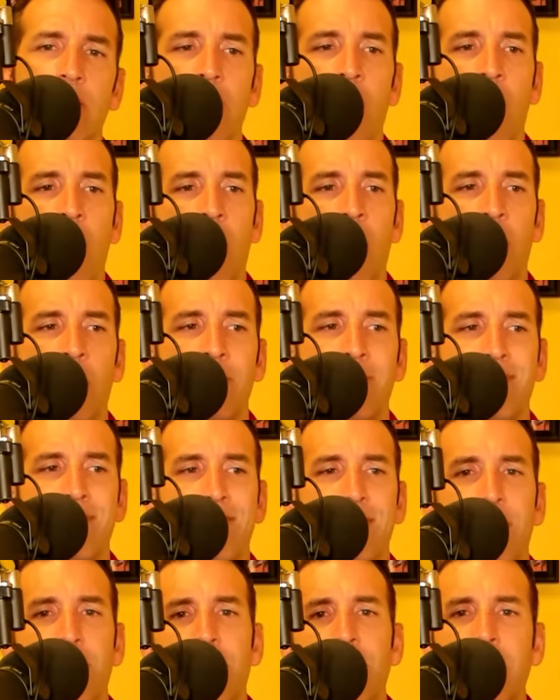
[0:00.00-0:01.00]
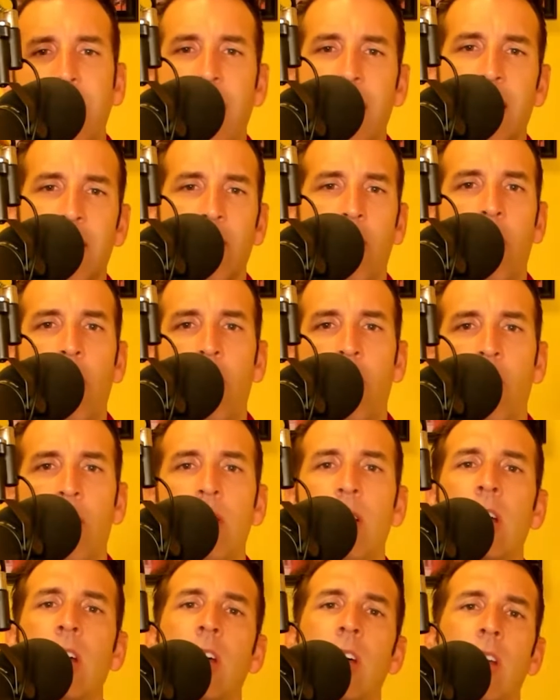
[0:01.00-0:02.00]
They're just kind of tall.